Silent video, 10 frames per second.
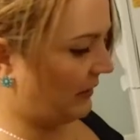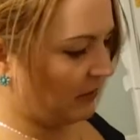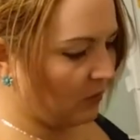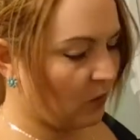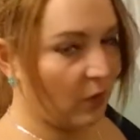
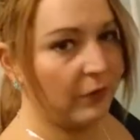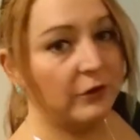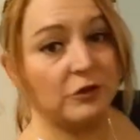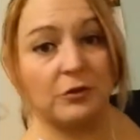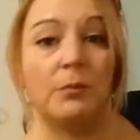eat all
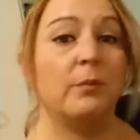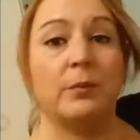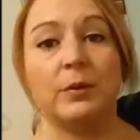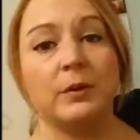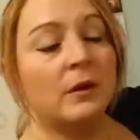the
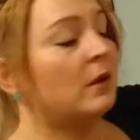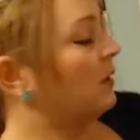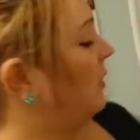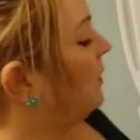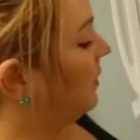shrimp
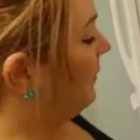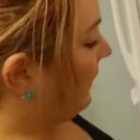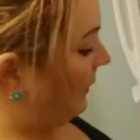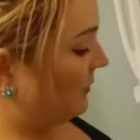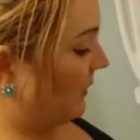
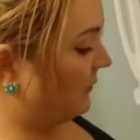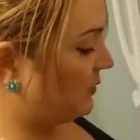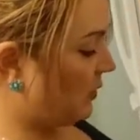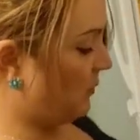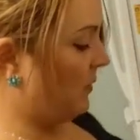by
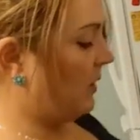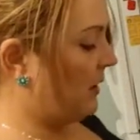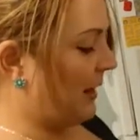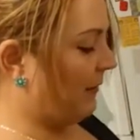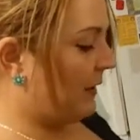themselves. So
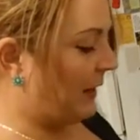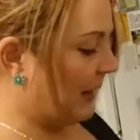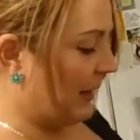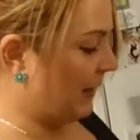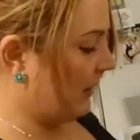now that I
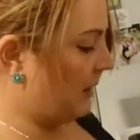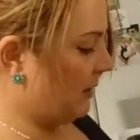got